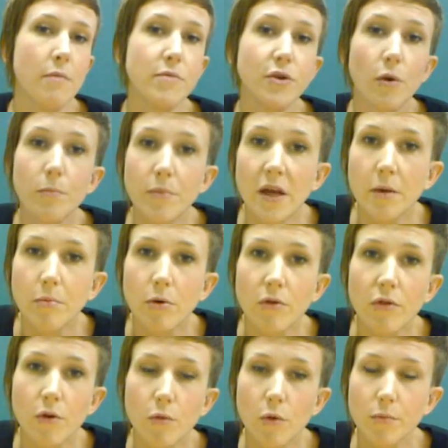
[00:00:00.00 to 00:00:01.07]
young
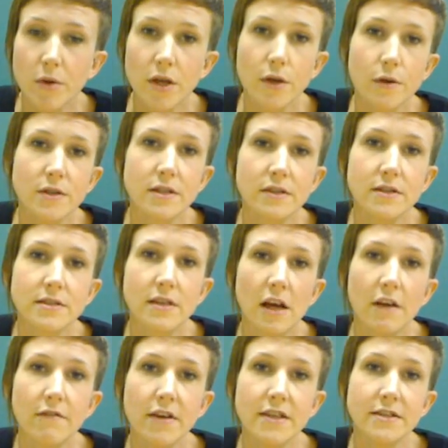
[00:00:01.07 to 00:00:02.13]
people that will be using the
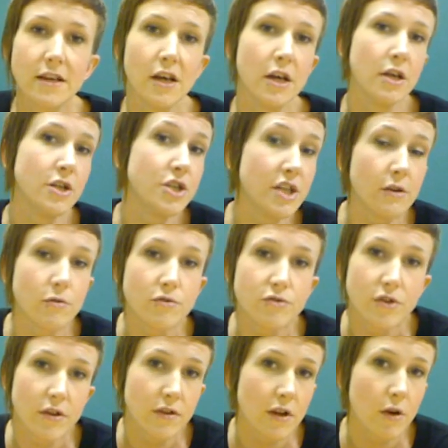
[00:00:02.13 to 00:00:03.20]
service,
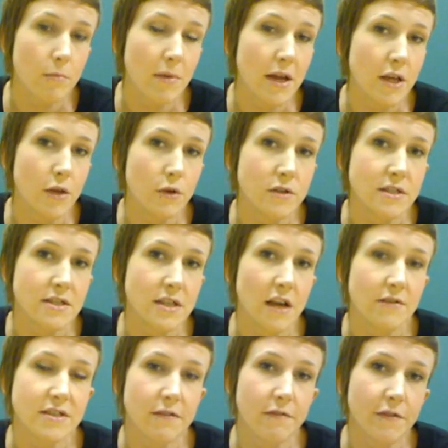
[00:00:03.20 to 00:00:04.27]
children that may use the
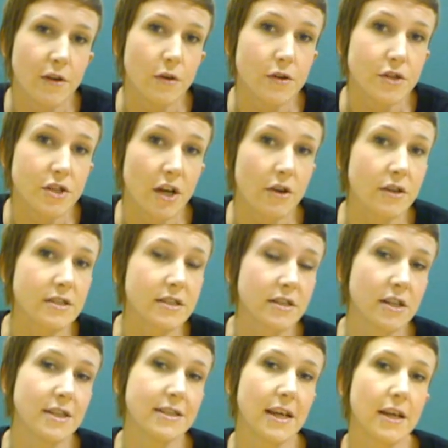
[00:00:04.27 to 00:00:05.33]
service in future, because it's
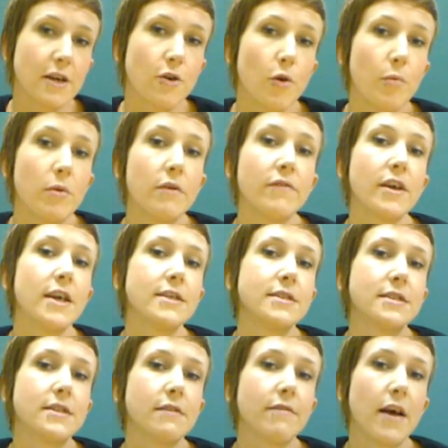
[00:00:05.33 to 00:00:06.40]
going to take a couple of years
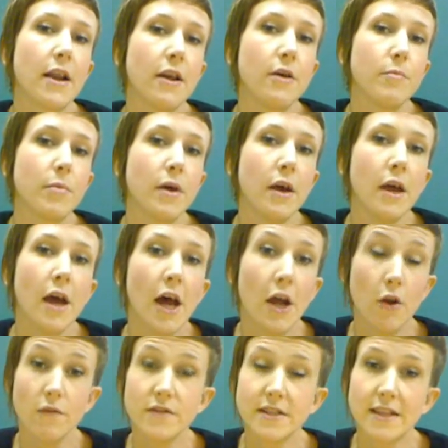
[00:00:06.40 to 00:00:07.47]
to develop,
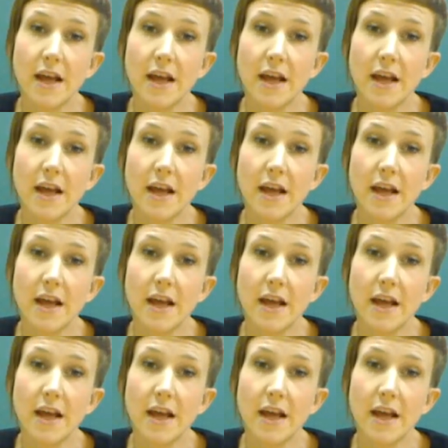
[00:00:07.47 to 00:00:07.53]
and obviously